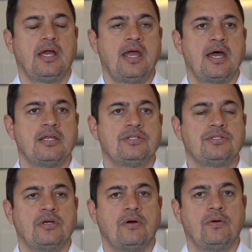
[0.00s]
And
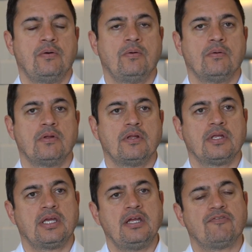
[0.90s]
so
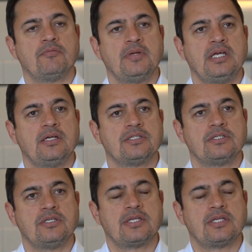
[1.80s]
the key for me is